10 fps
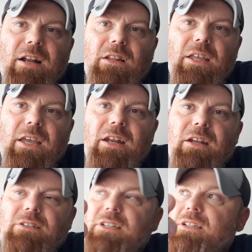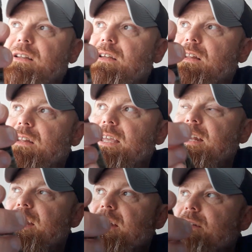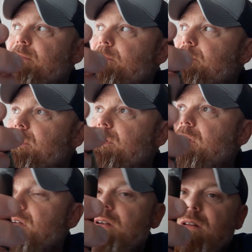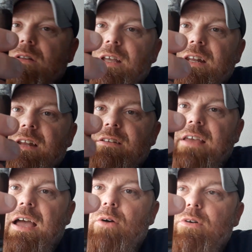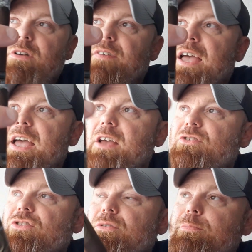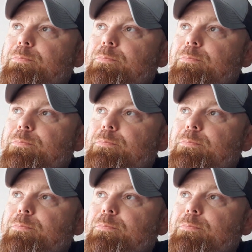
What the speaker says: of leaning. It's like the little leaning tower of ash.